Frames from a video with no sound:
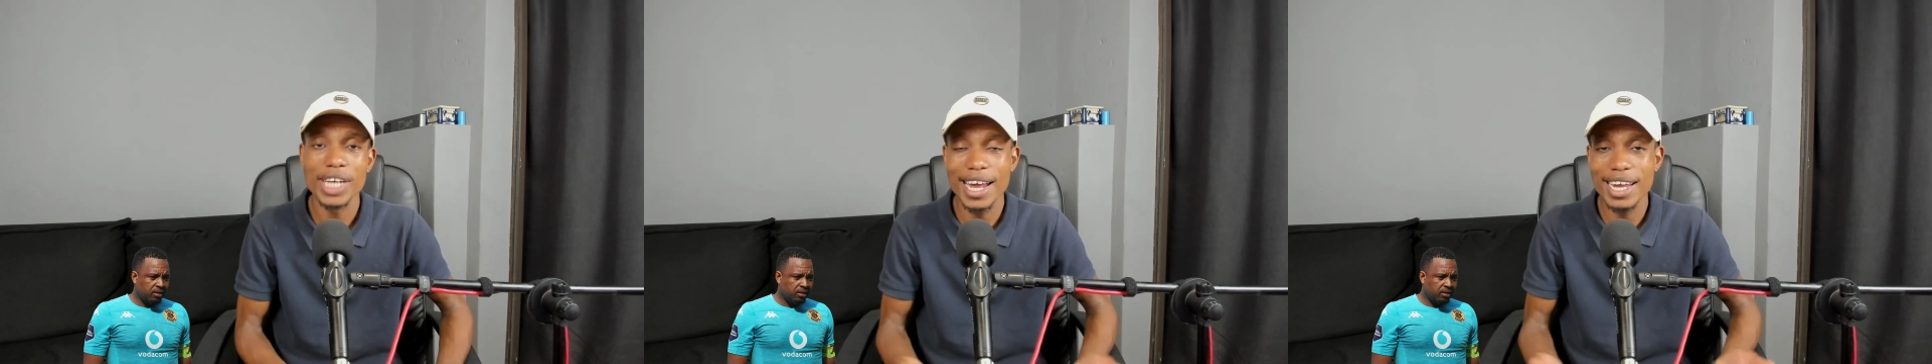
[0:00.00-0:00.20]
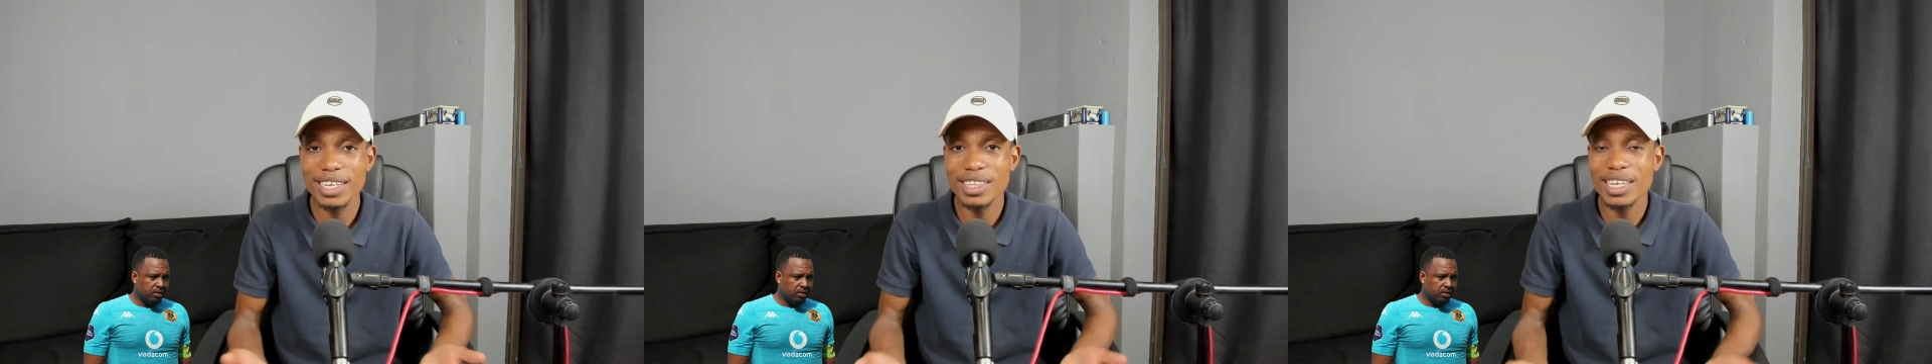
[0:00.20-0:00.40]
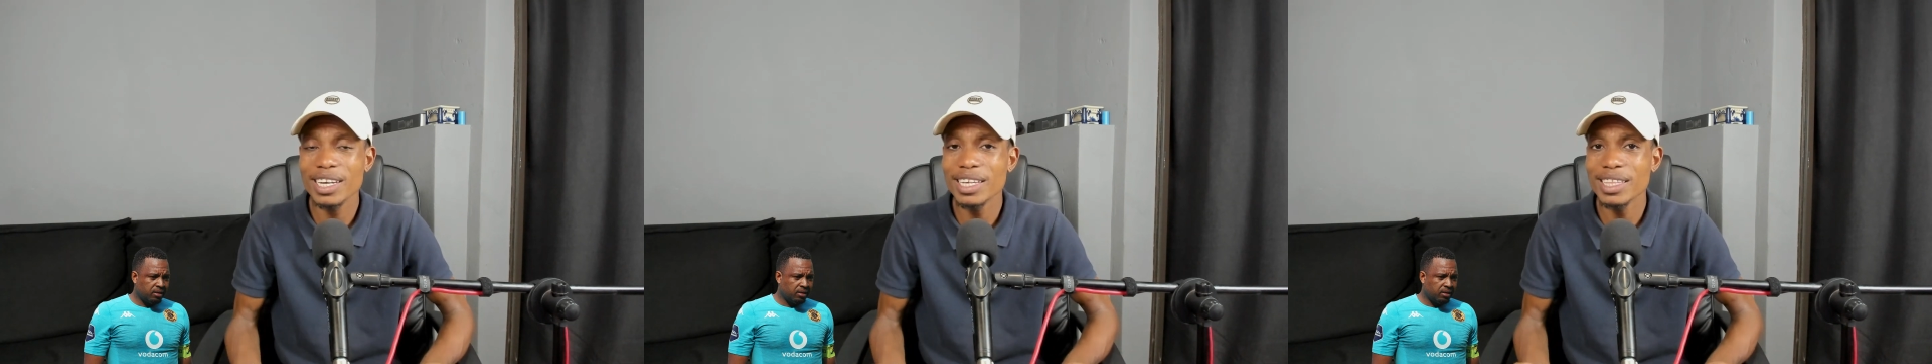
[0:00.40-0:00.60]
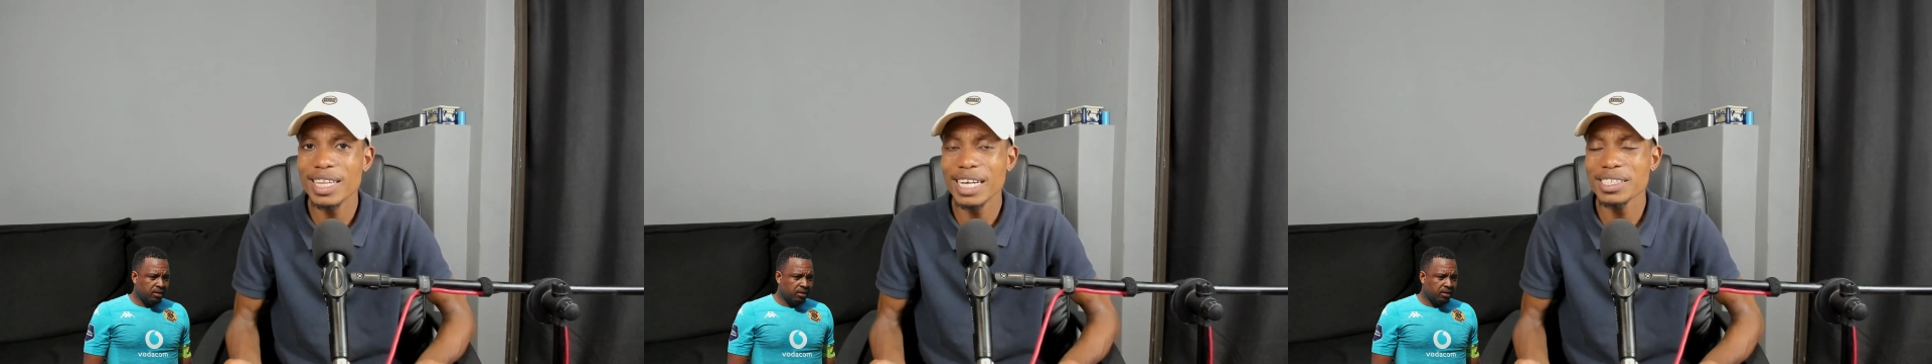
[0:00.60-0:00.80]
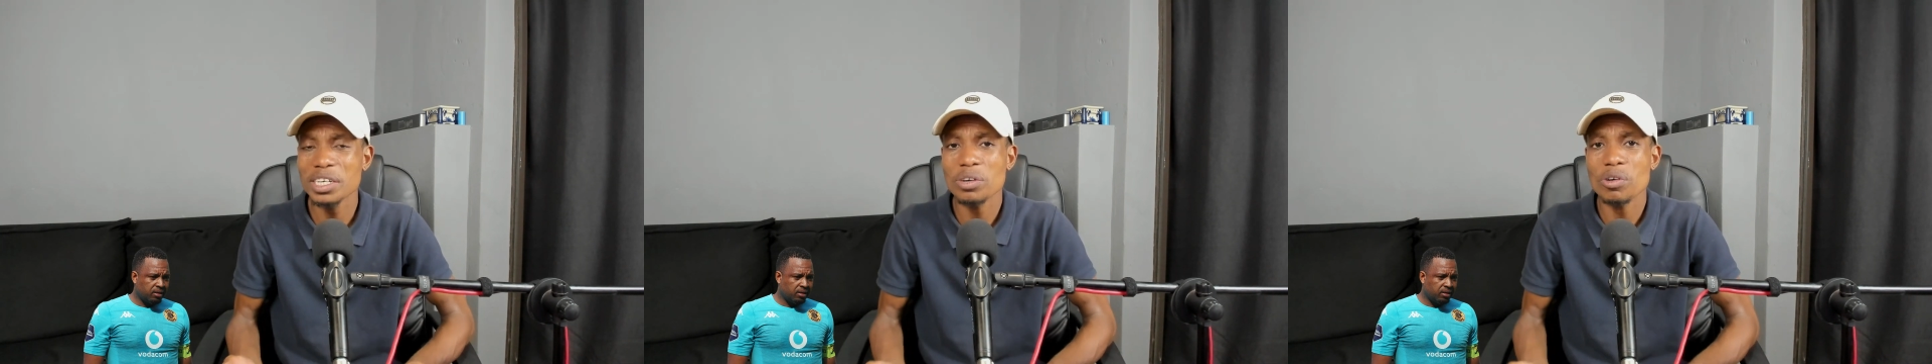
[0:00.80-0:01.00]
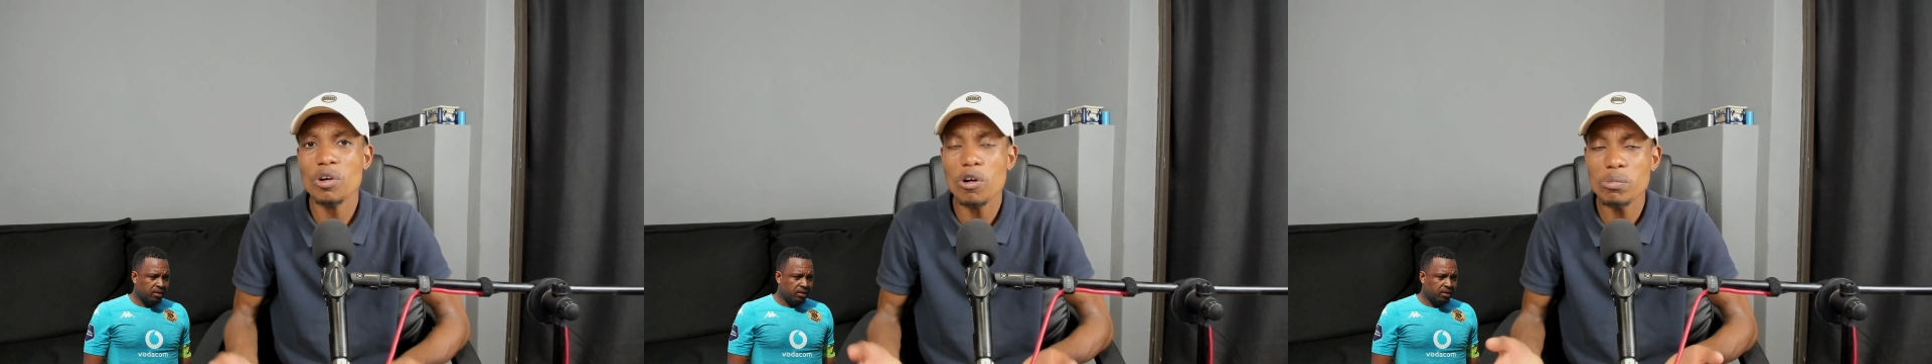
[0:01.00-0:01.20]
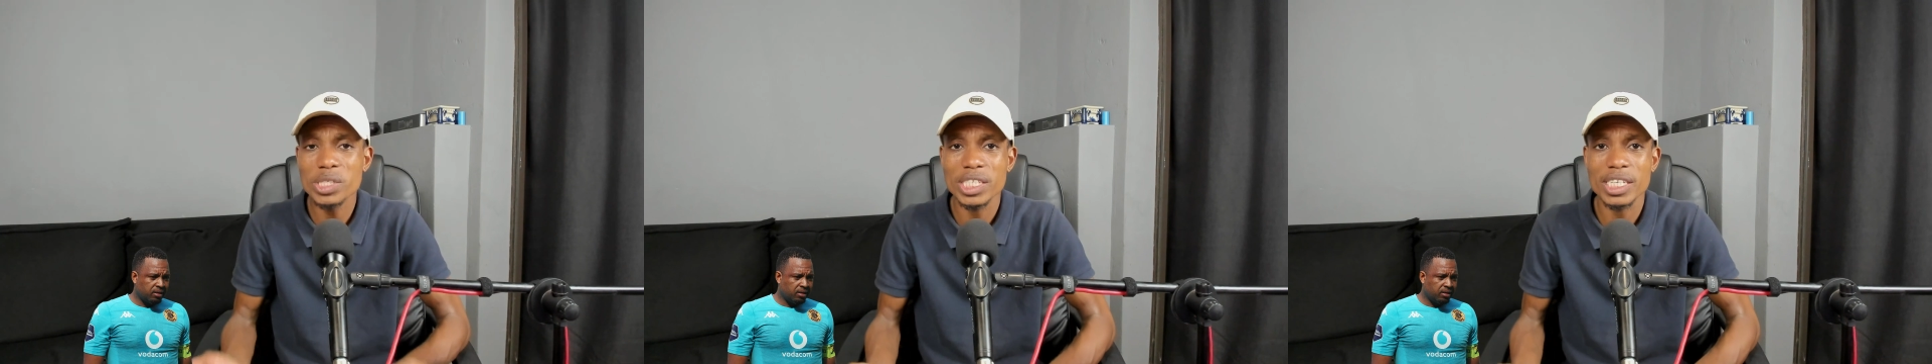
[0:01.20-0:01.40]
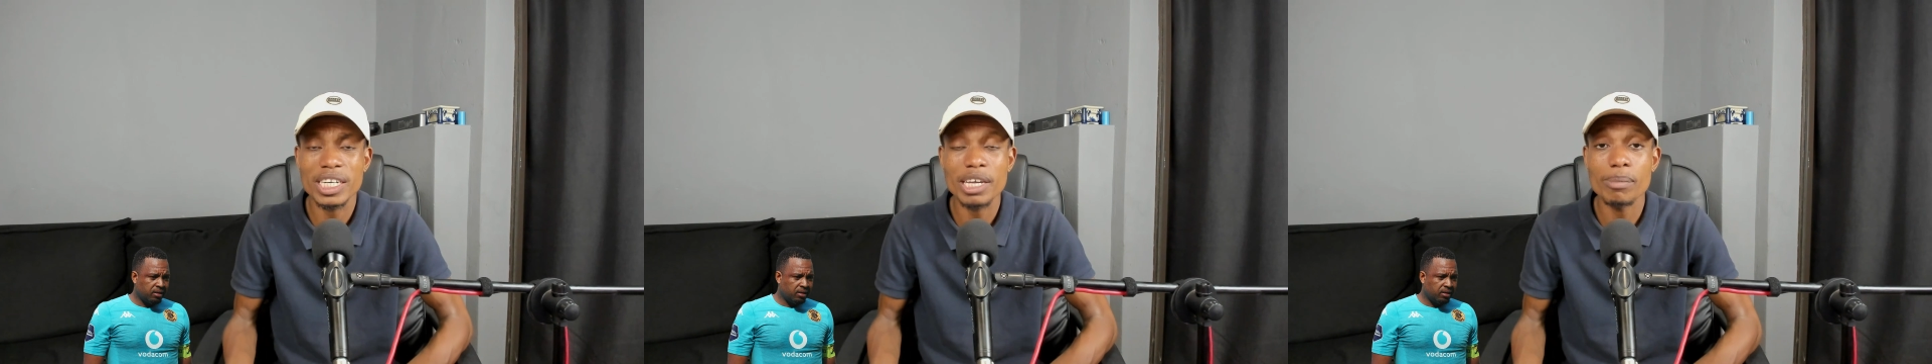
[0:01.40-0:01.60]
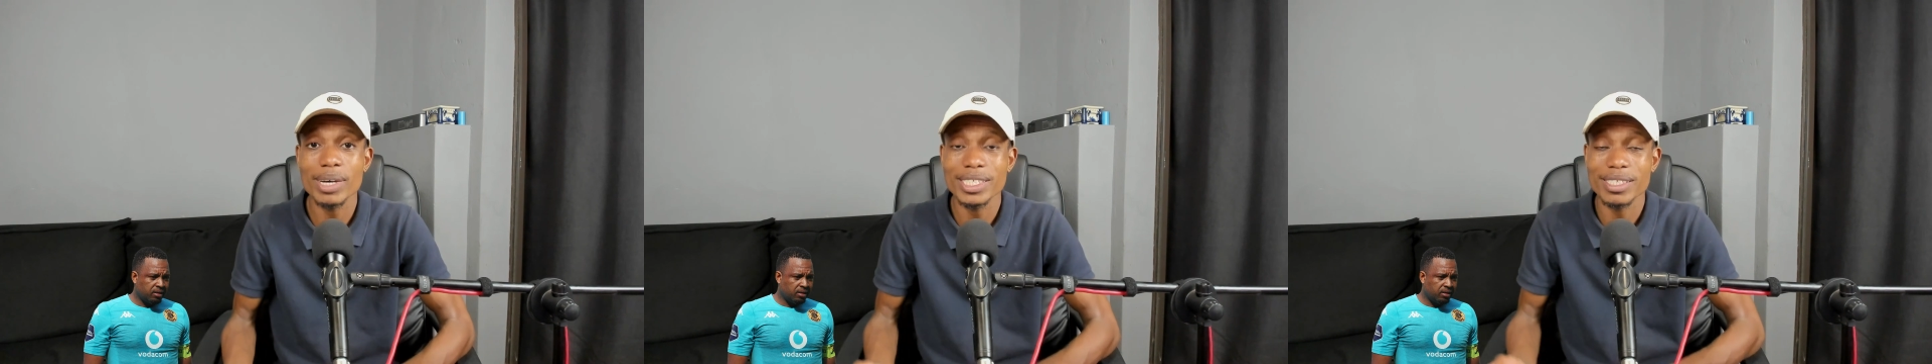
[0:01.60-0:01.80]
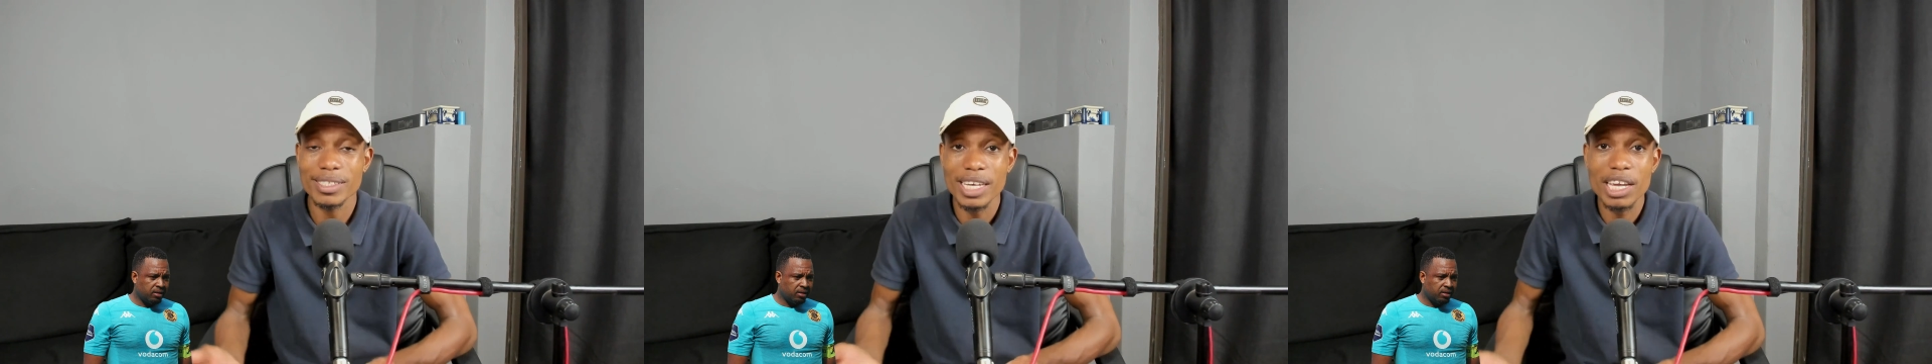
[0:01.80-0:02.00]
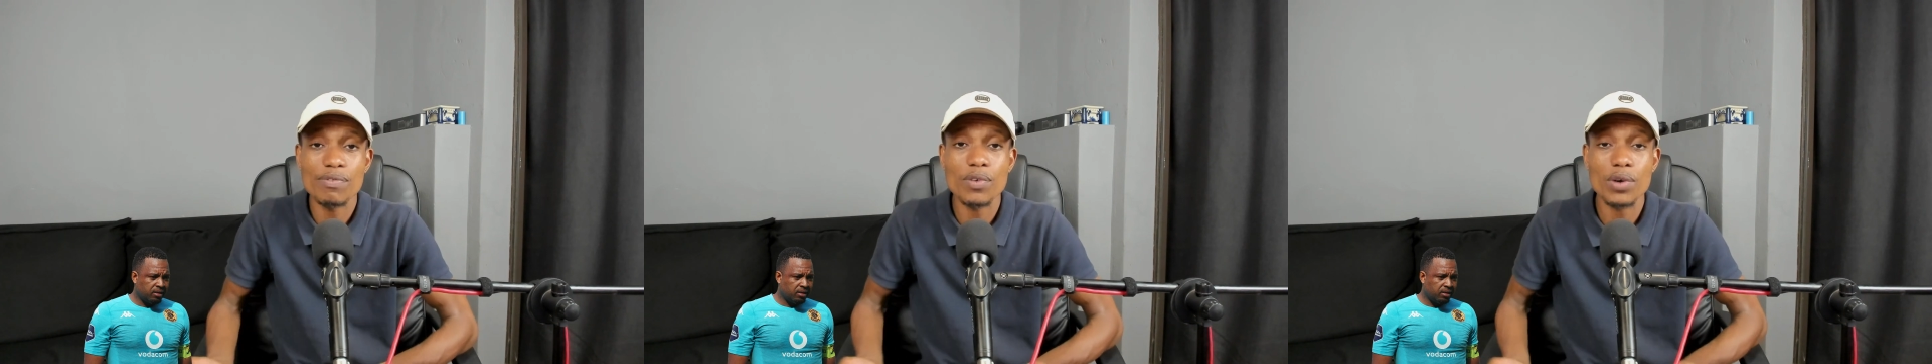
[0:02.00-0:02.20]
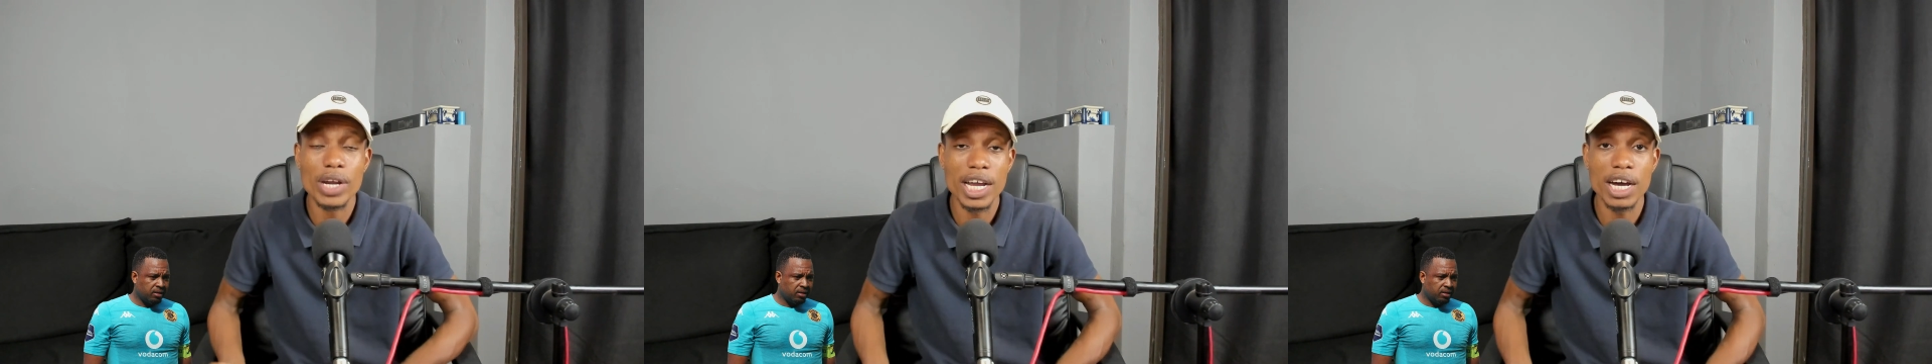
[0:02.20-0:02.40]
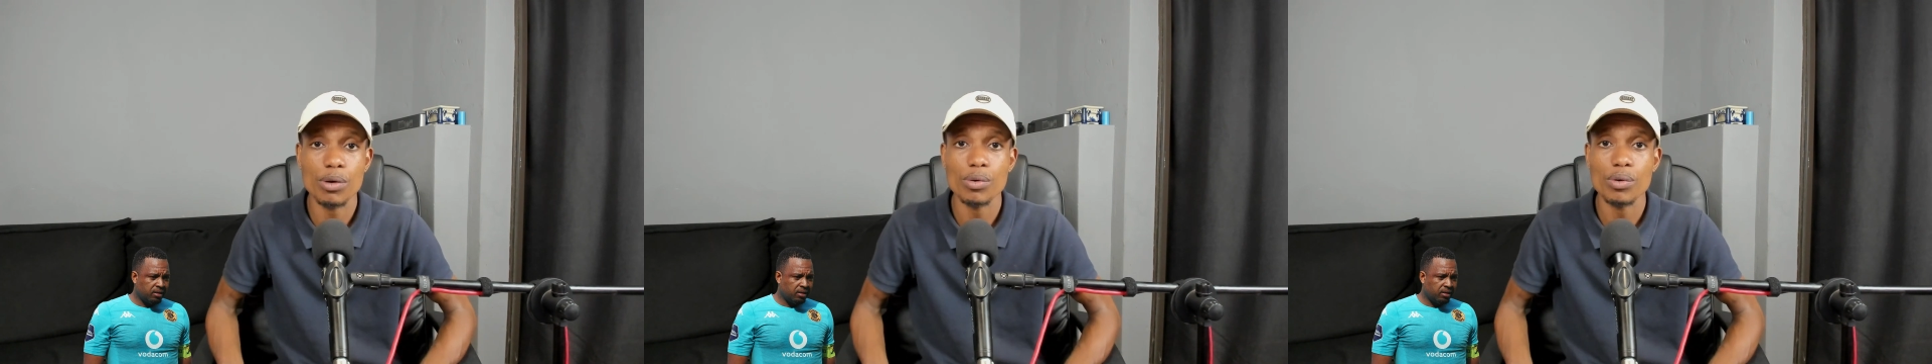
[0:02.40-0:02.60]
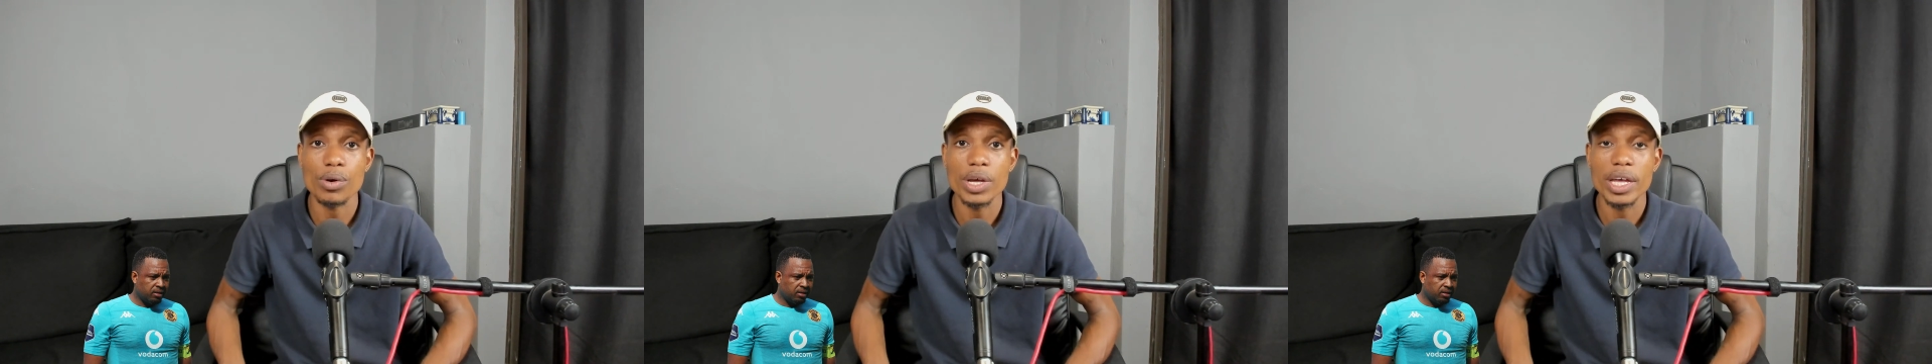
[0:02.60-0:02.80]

I think that's an option he must take for now.